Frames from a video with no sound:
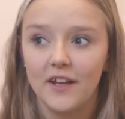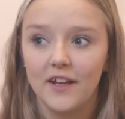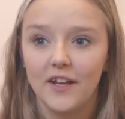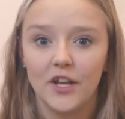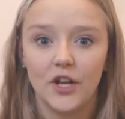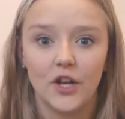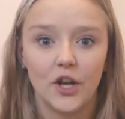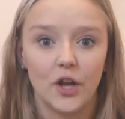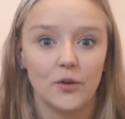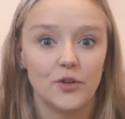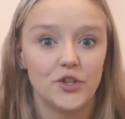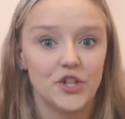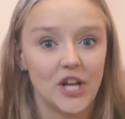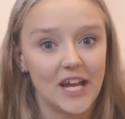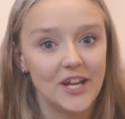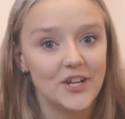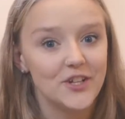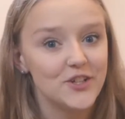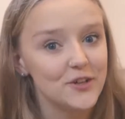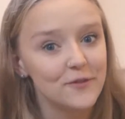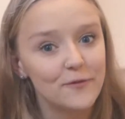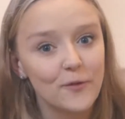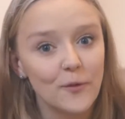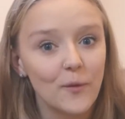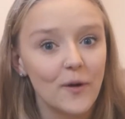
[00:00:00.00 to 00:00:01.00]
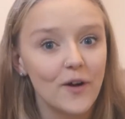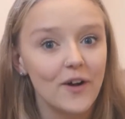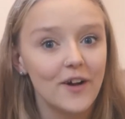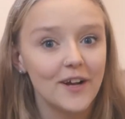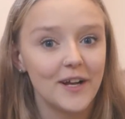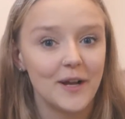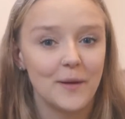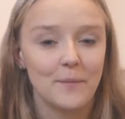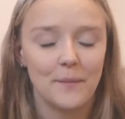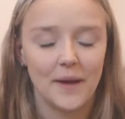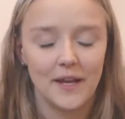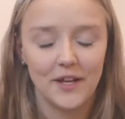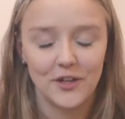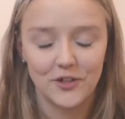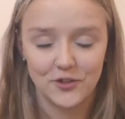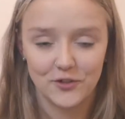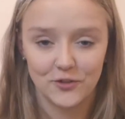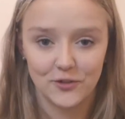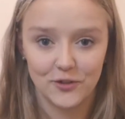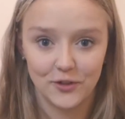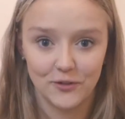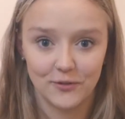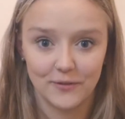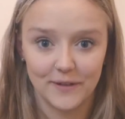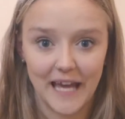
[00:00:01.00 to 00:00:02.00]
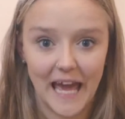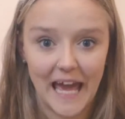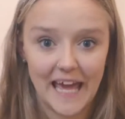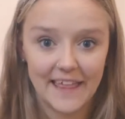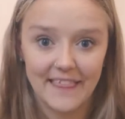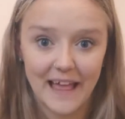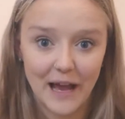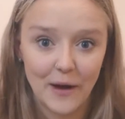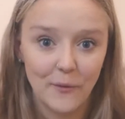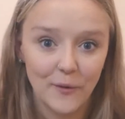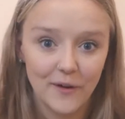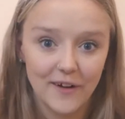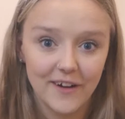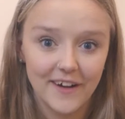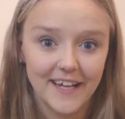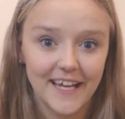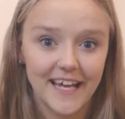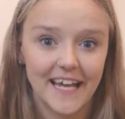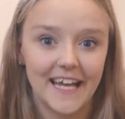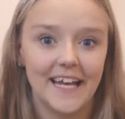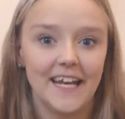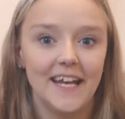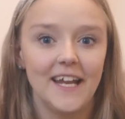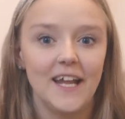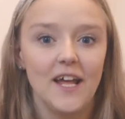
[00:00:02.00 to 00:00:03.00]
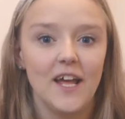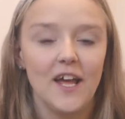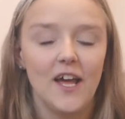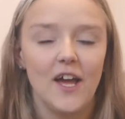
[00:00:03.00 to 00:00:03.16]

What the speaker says: you know, chase you for work and make sure you're getting that work in,